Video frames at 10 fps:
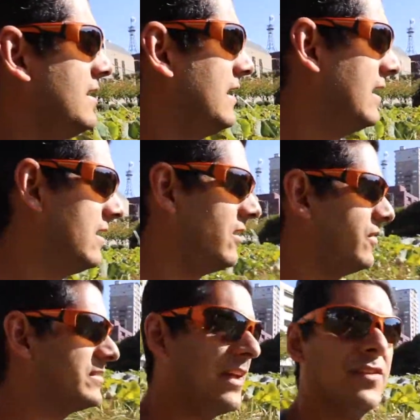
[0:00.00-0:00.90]
and on
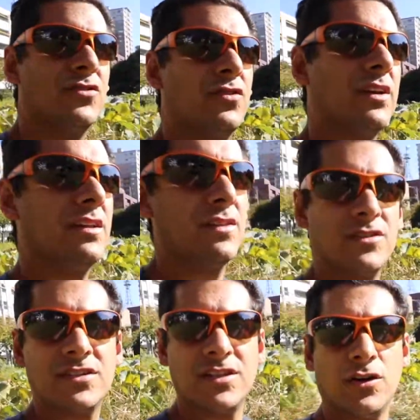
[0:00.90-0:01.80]
the side of the street,
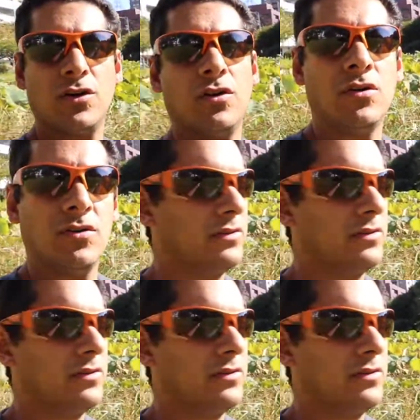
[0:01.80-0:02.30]
there's this little